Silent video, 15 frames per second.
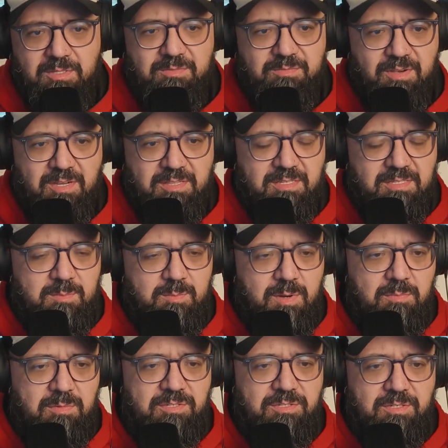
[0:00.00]
with finding
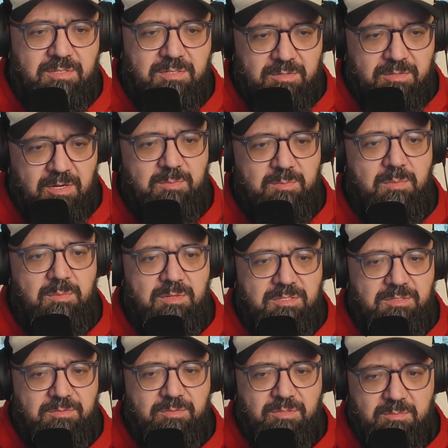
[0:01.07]
the right
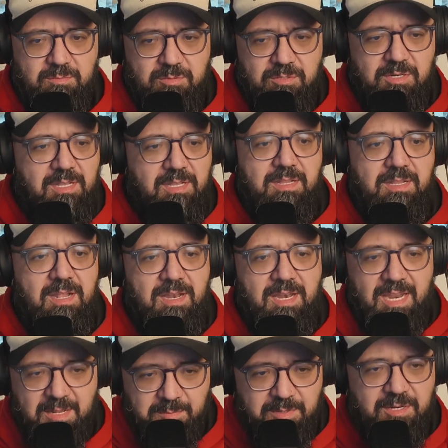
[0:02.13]
publisher for the book, and
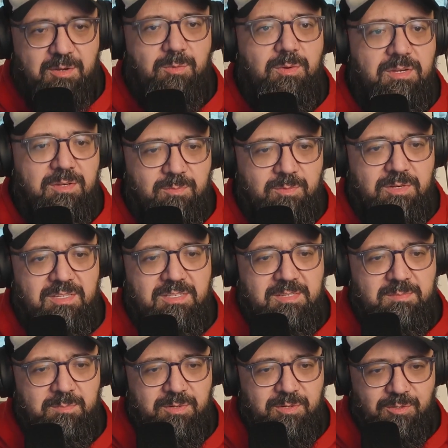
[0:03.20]
let me know when it's
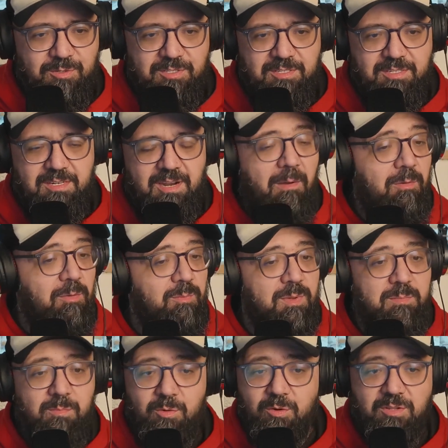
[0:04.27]
in pre-order. I will
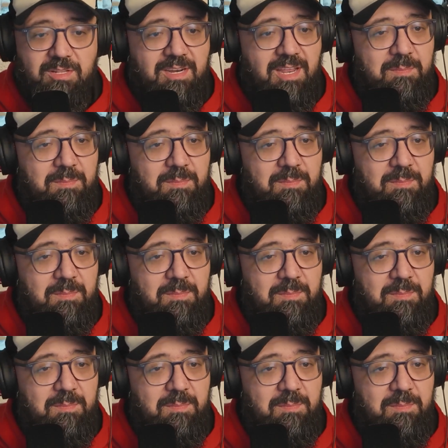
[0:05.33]
be more than